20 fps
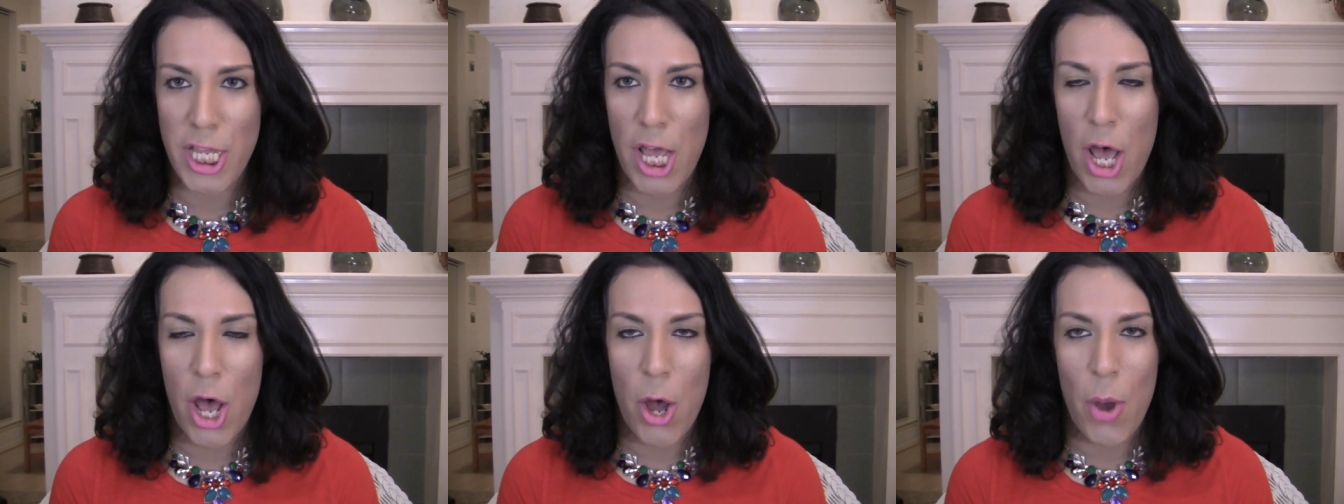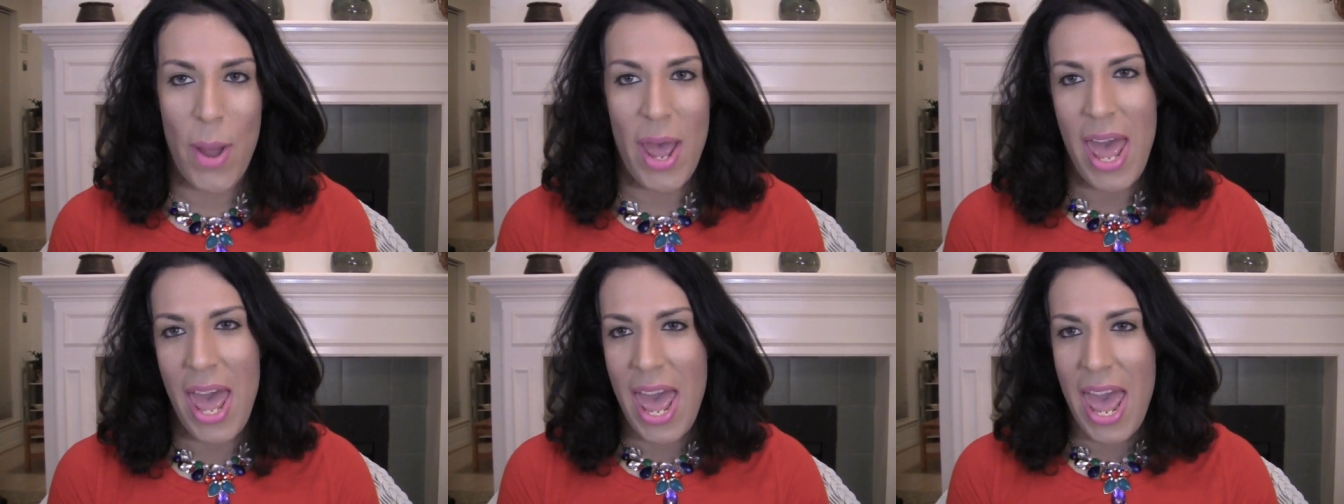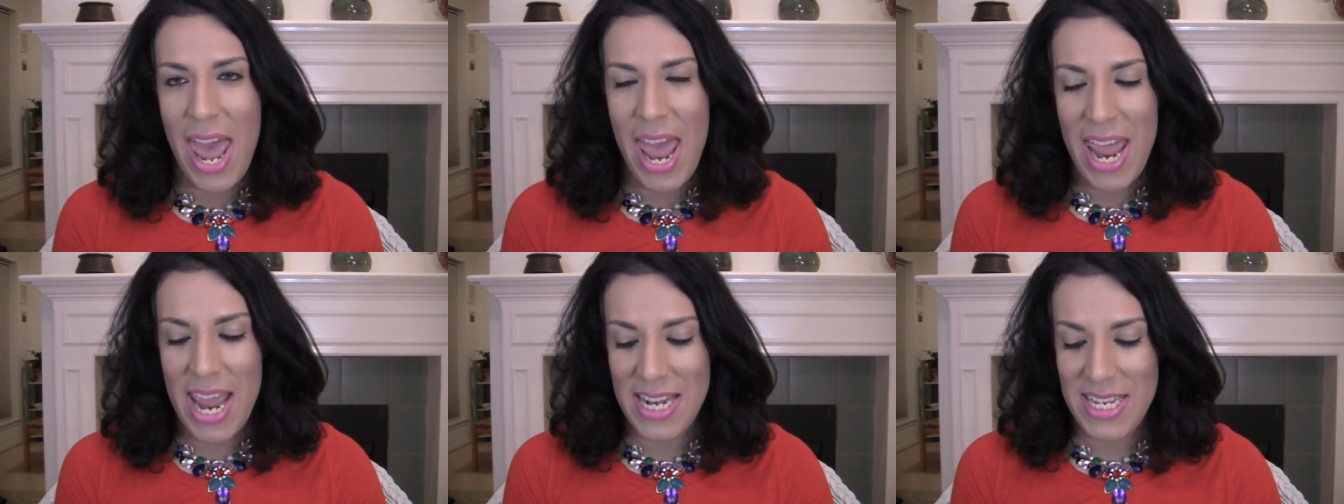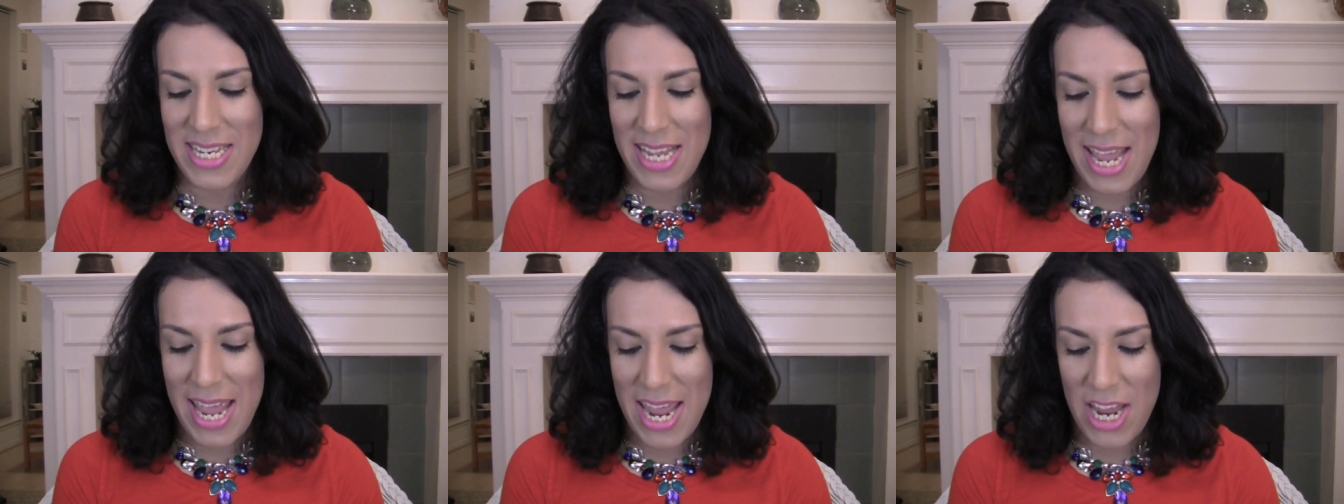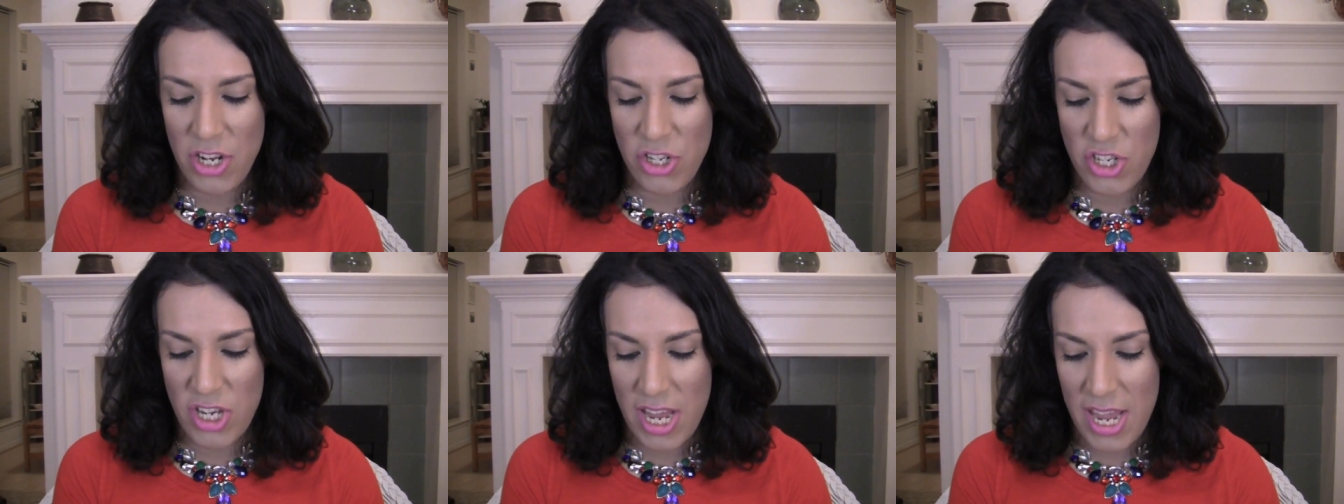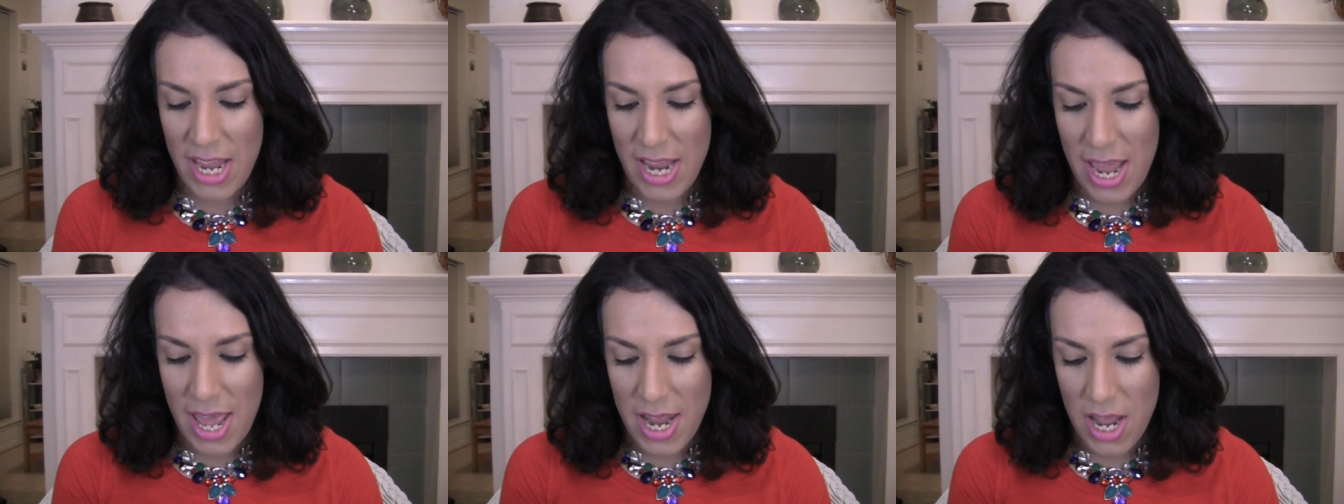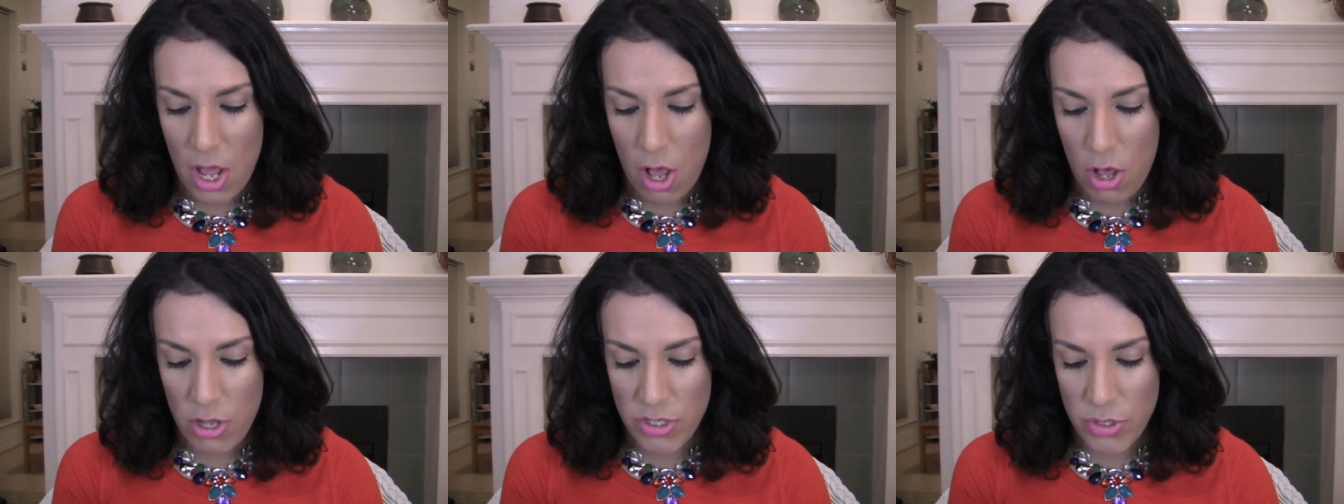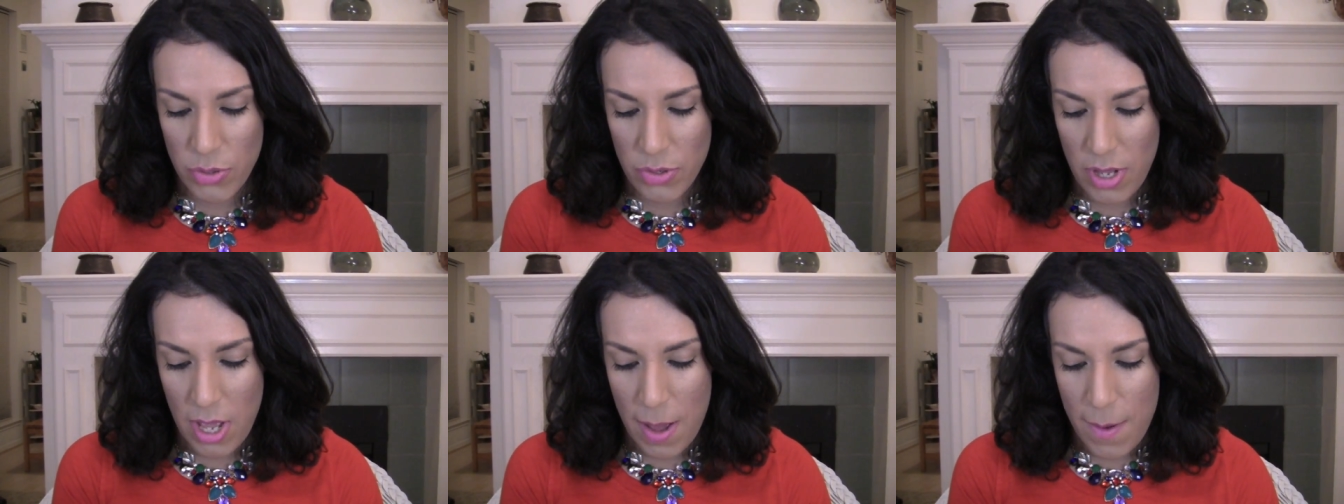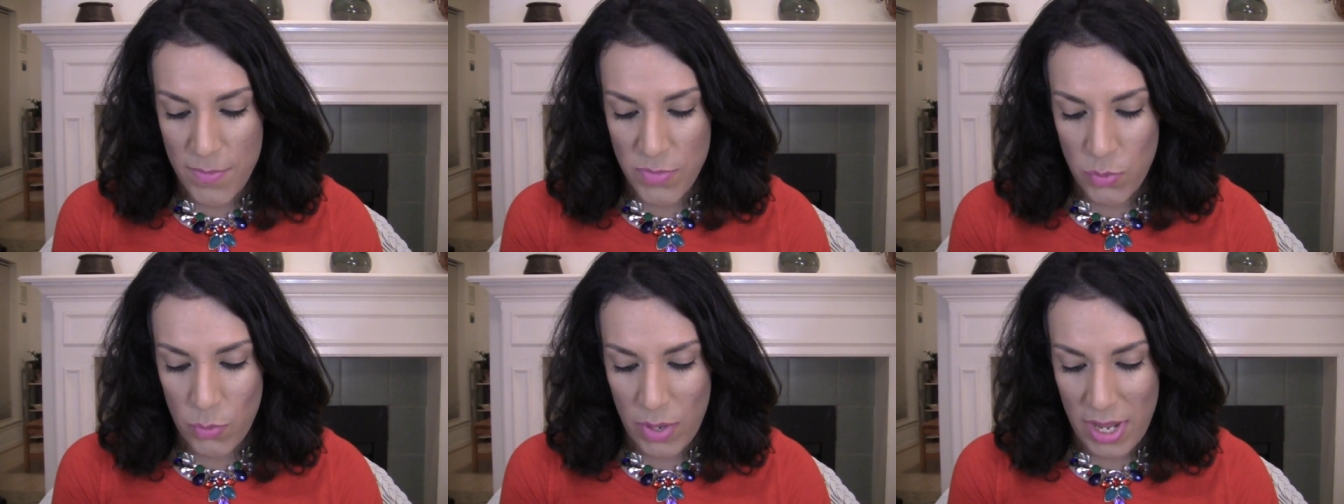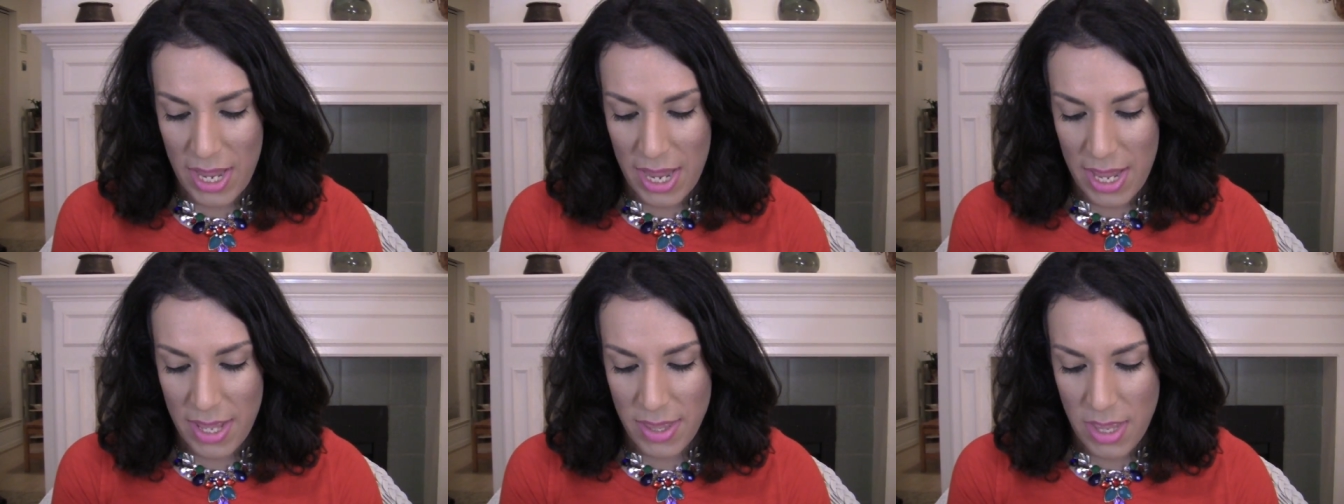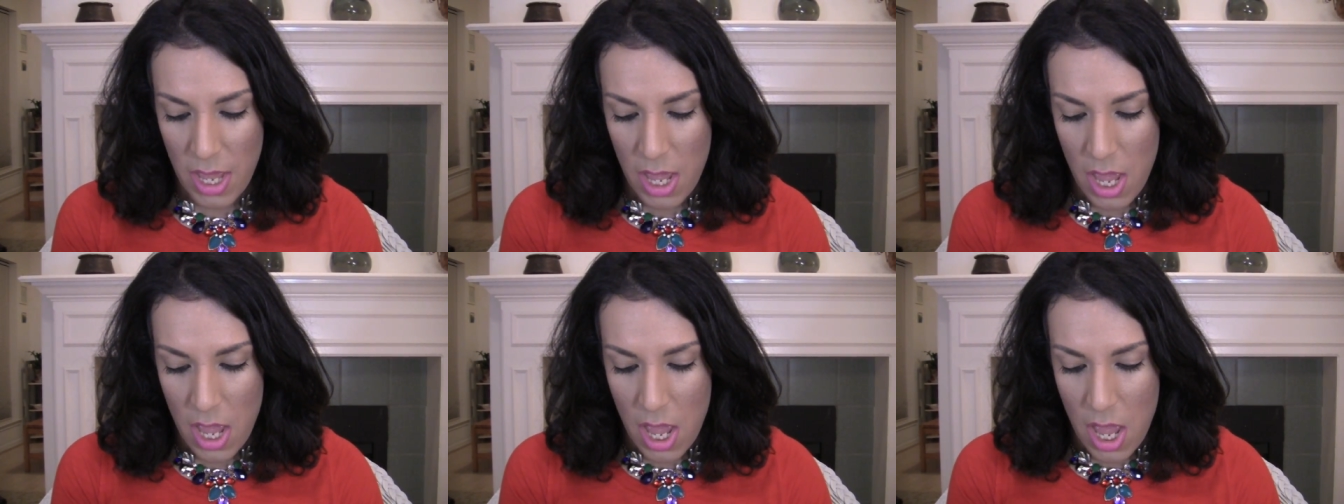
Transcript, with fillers: so anti-aging, and it also comes with